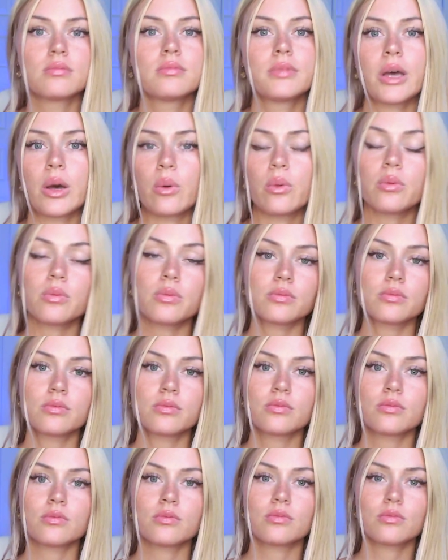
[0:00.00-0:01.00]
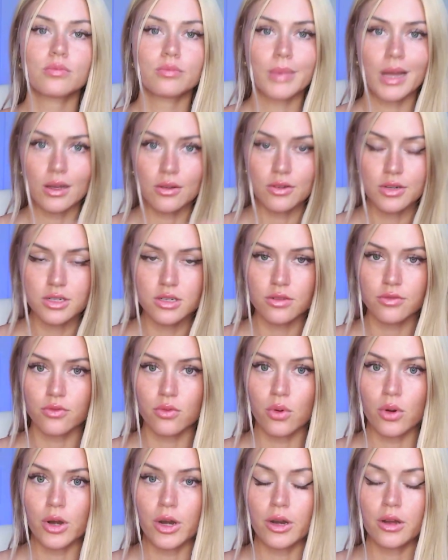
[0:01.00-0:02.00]
No. Boundaries are
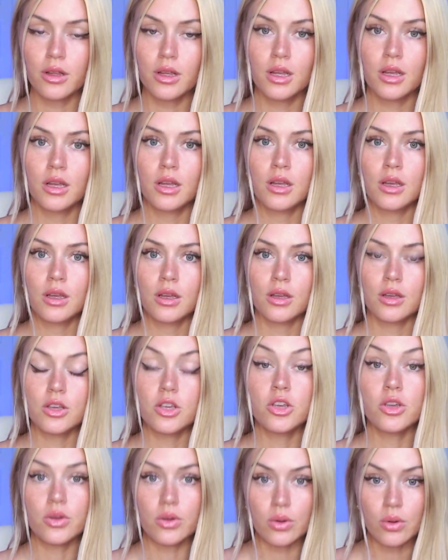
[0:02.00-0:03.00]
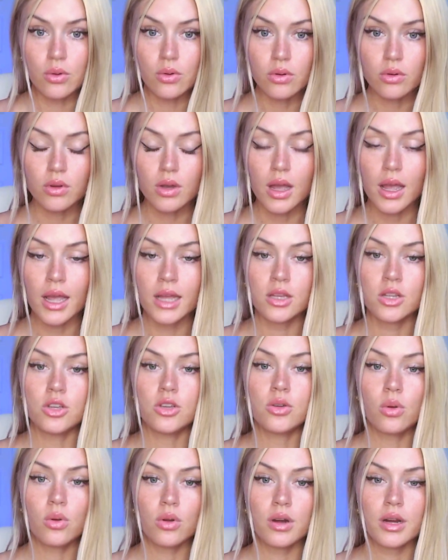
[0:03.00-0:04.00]
for you and
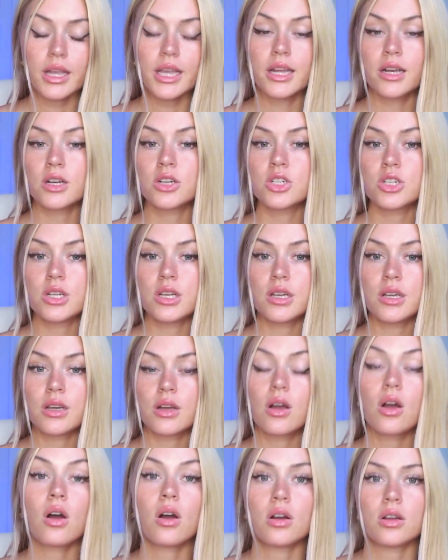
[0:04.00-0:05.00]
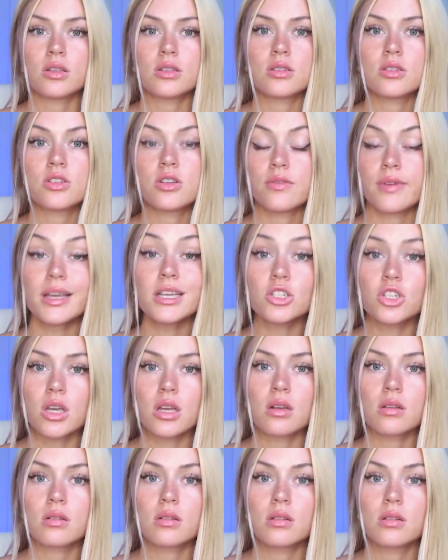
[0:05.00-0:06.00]
your energy conservation.
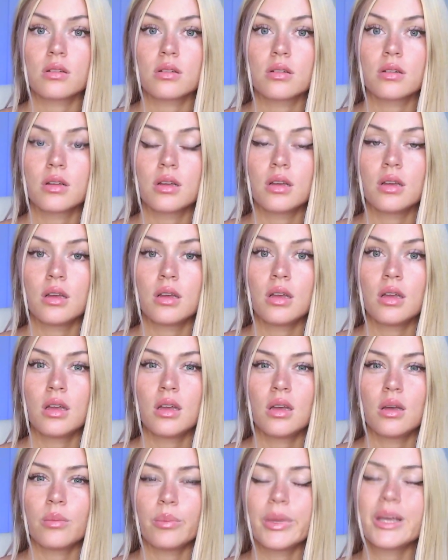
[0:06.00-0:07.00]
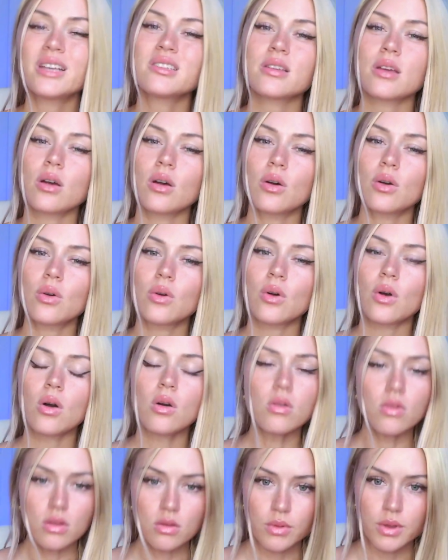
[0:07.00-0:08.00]
Because
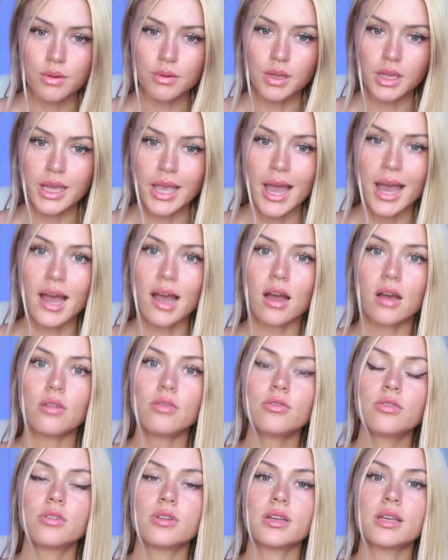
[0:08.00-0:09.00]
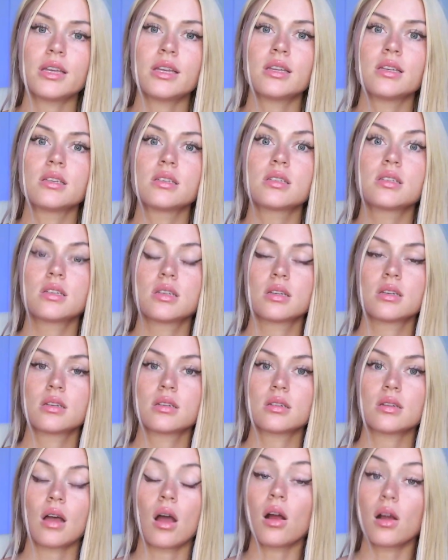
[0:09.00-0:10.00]
all that we really have is
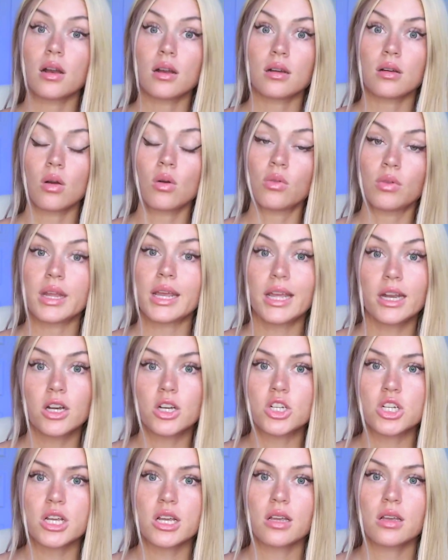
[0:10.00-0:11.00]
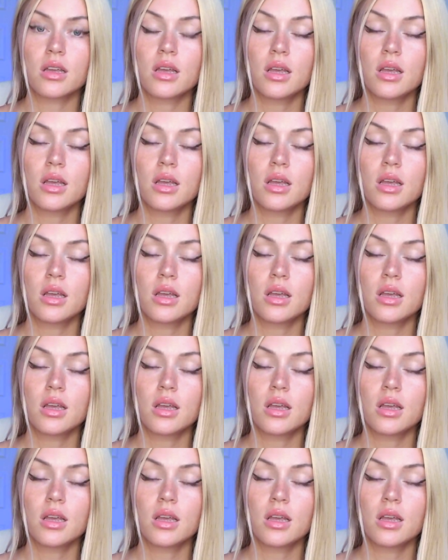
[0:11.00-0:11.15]
our own energy.